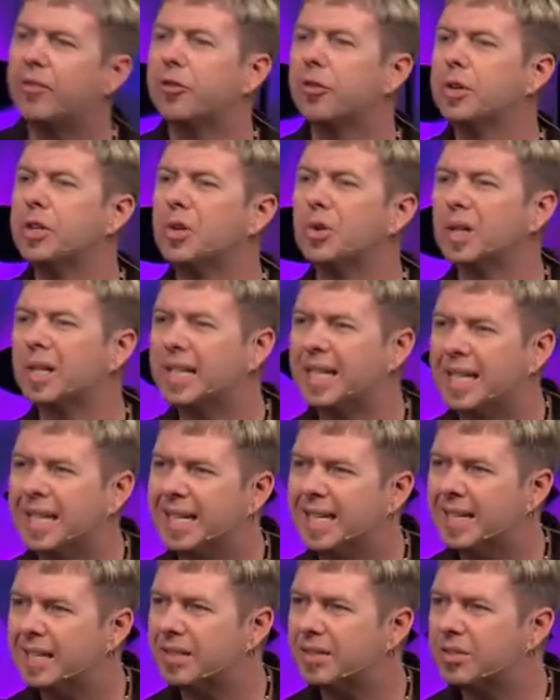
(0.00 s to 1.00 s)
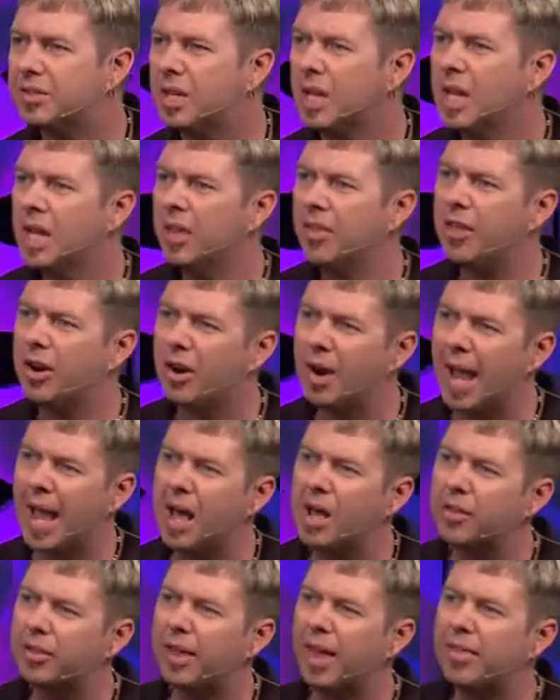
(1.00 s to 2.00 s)
for your kids, their
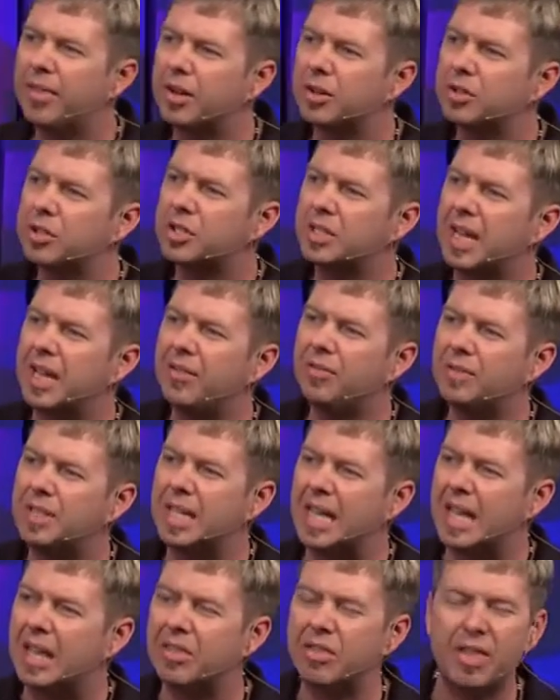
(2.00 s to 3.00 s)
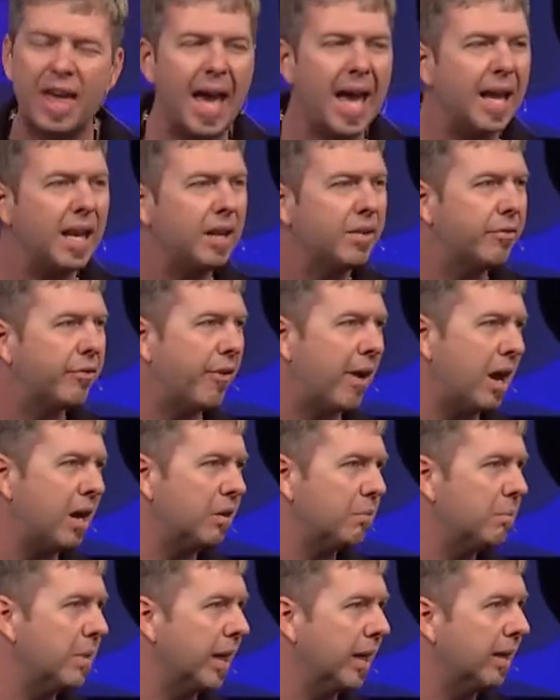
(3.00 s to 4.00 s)
health, and their safety in that
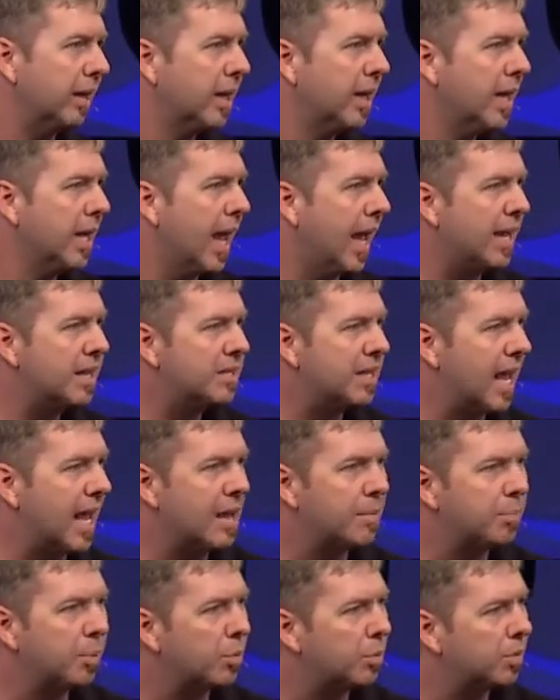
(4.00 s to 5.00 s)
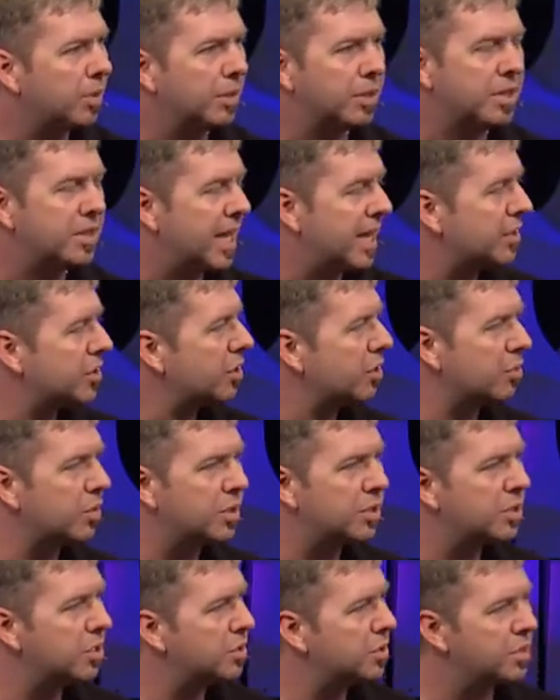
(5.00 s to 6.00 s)
environment? And his, ample, his answer
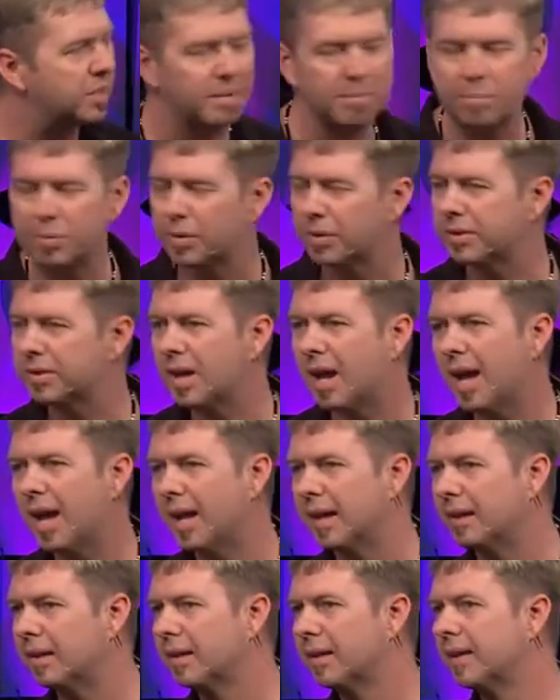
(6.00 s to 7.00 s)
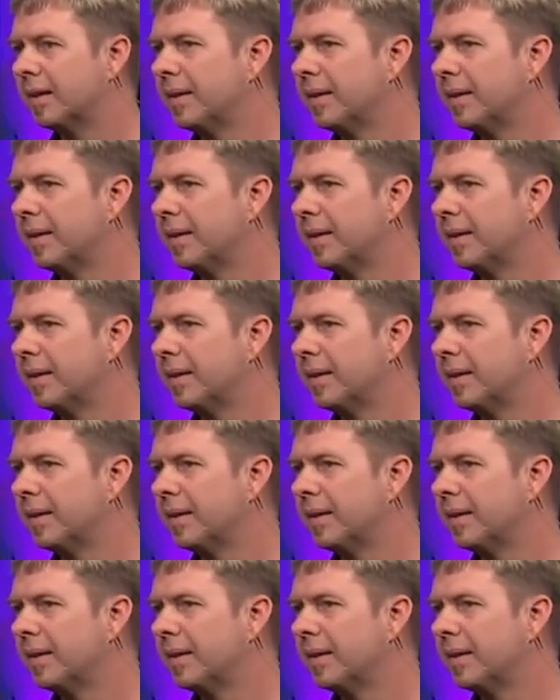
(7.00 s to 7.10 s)
was so simple Todd,